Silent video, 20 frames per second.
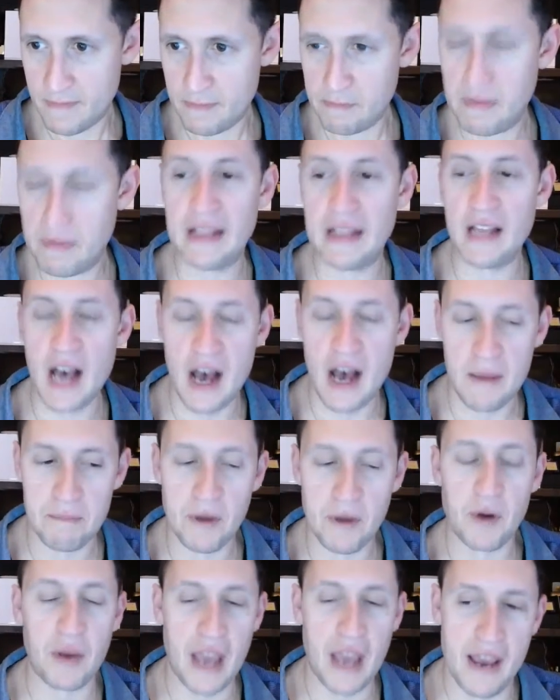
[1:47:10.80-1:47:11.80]
Bellam.
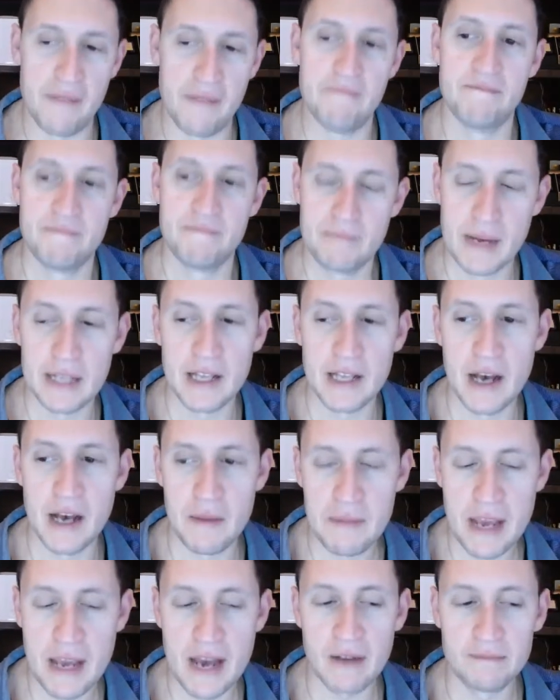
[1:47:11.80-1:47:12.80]
Okay.
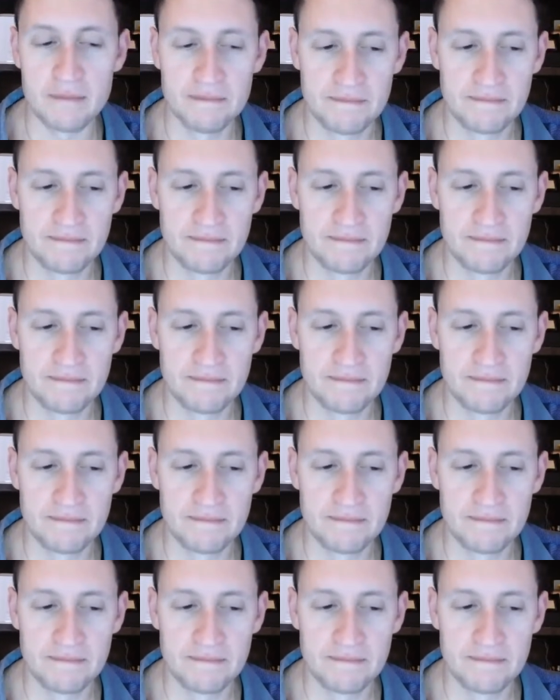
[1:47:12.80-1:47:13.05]
Bellam. Yeah.